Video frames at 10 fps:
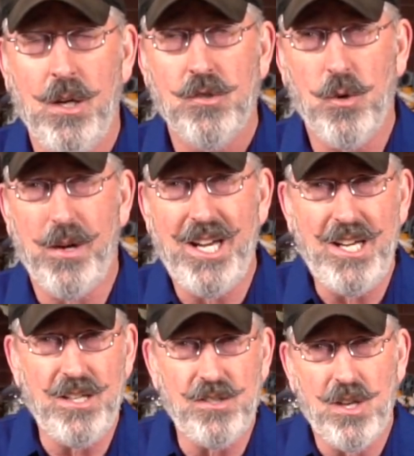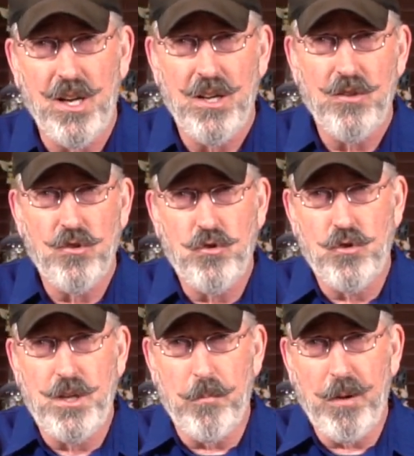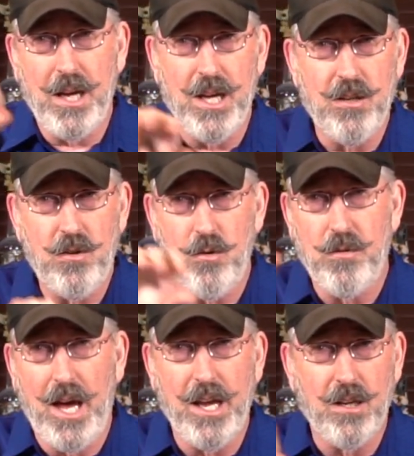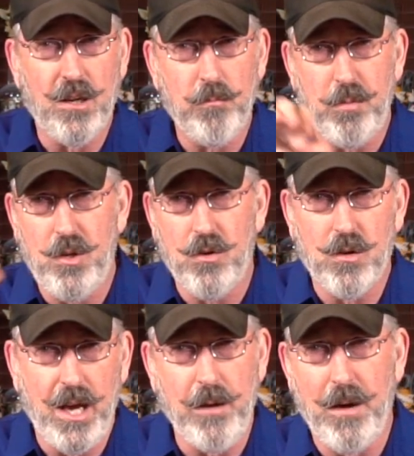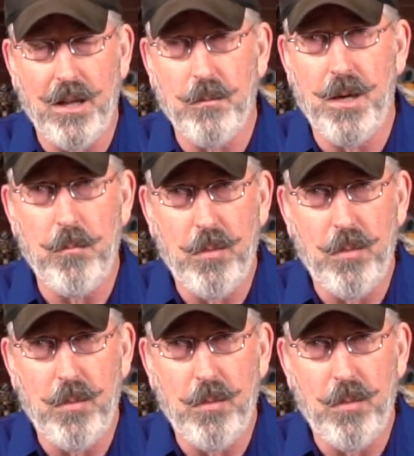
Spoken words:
So he's dipping into that computer game element,